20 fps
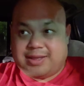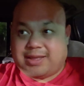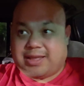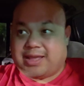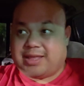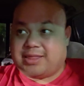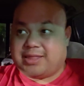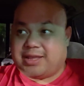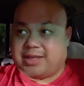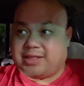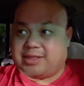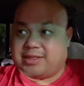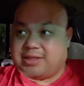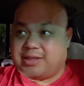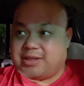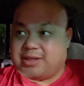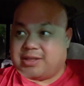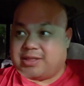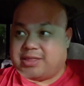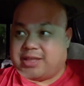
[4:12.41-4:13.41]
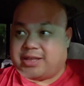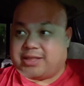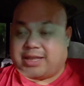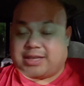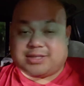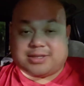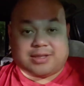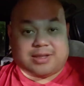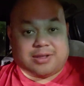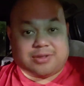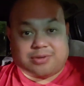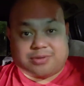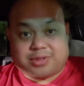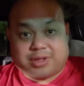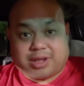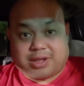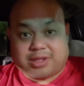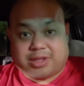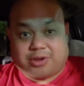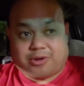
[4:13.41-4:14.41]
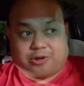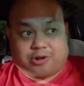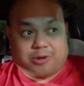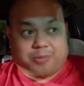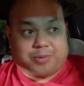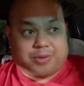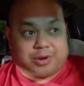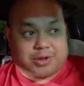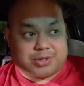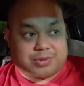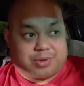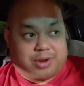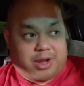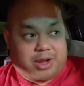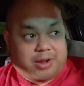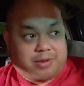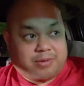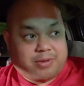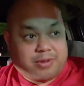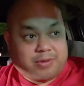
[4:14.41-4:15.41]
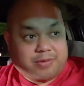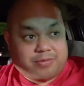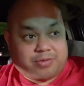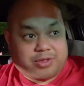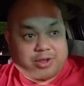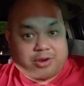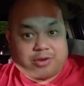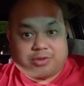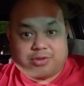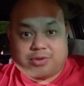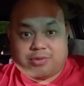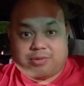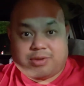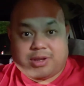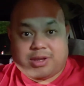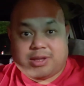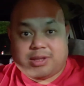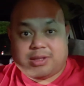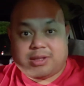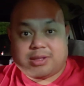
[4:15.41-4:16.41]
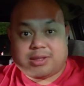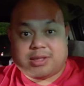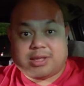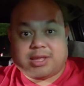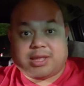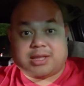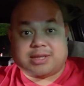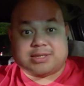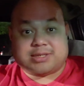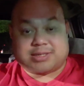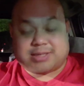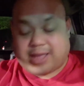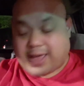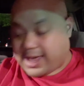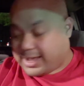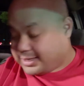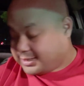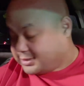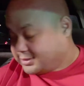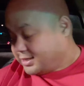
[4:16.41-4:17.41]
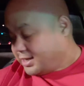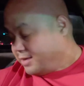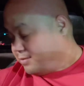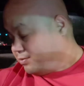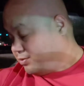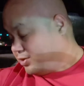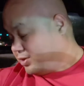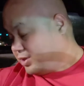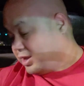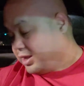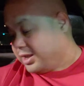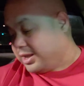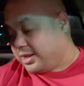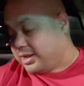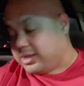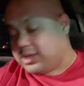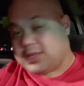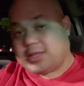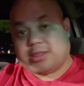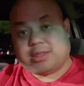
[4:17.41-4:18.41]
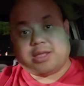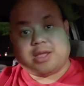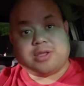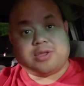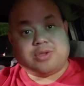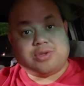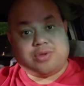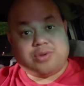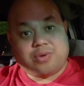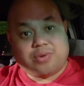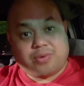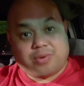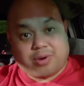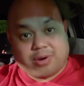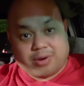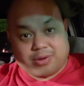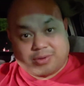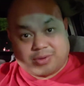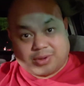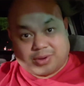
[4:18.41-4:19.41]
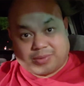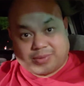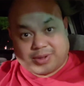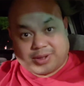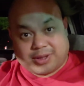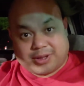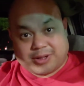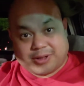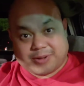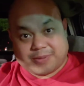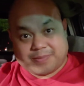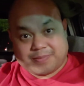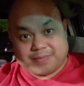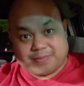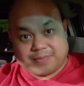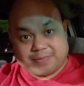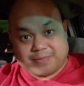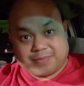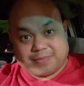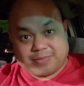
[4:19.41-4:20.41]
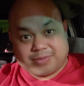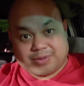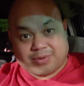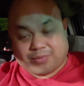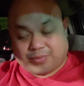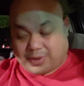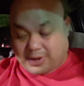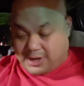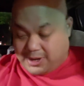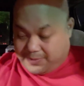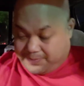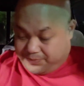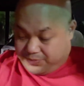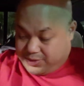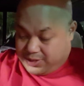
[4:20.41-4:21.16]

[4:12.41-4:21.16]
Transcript: And then that's another thing. The orbiters, right? They're doing the exact same thing that you are doing. Right?